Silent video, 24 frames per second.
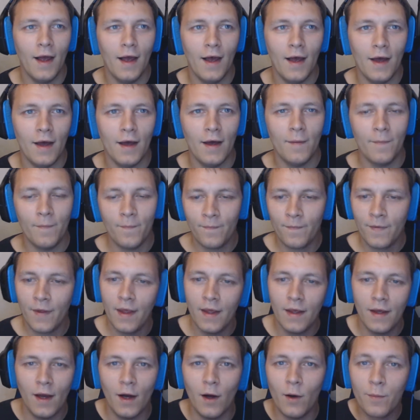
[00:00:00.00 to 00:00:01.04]
I
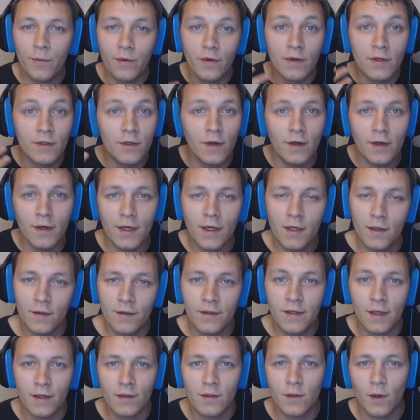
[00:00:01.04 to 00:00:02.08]
hope you're enjoying the
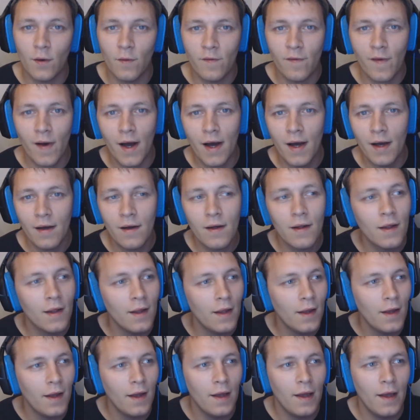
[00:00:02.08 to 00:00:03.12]
content so far.
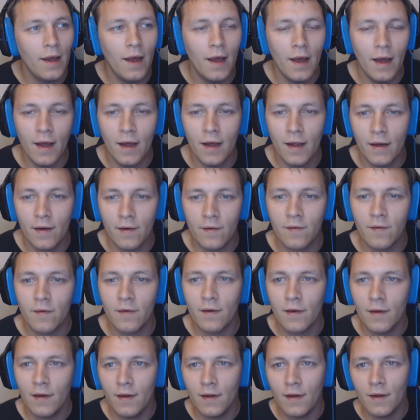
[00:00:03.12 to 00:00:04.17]
And,
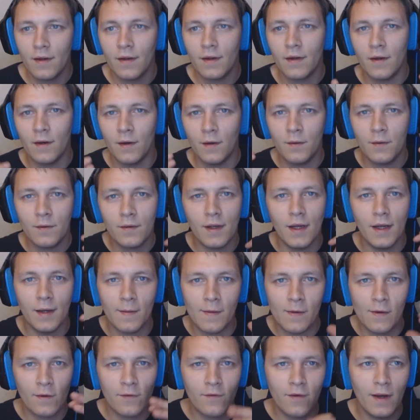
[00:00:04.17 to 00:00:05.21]
you know, I'm
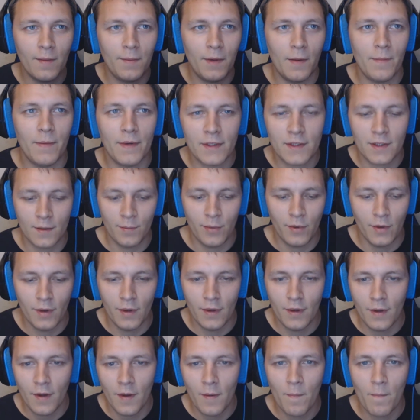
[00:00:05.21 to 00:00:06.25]
going to try my best to put
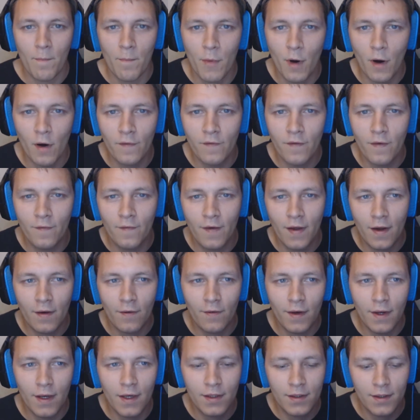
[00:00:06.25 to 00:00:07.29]
more of a
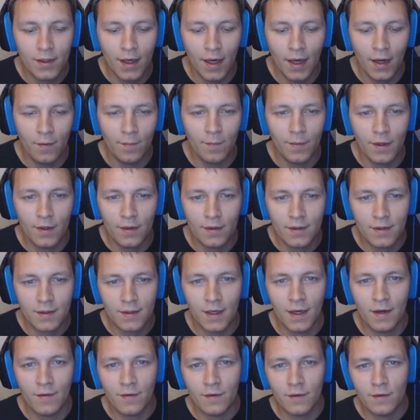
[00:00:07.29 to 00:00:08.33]
variation out
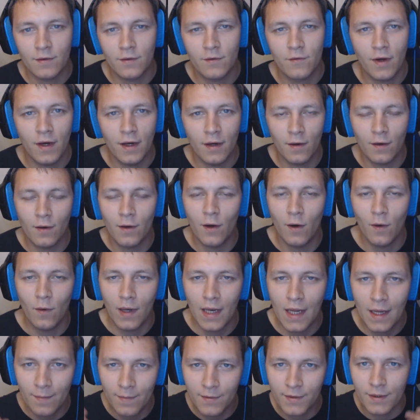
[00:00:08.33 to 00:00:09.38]
because I've concentrated on
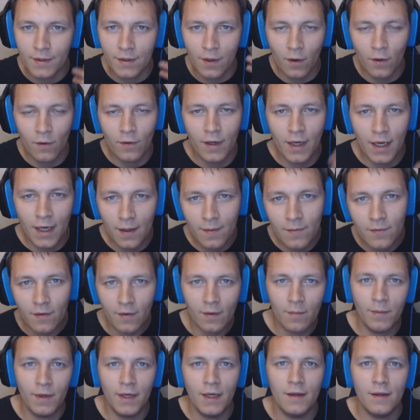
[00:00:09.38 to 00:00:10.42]
collabs and horror games at
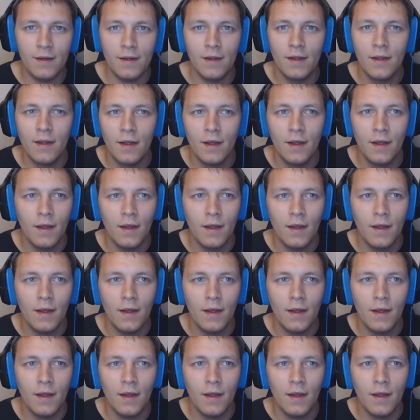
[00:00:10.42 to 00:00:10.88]
the minute.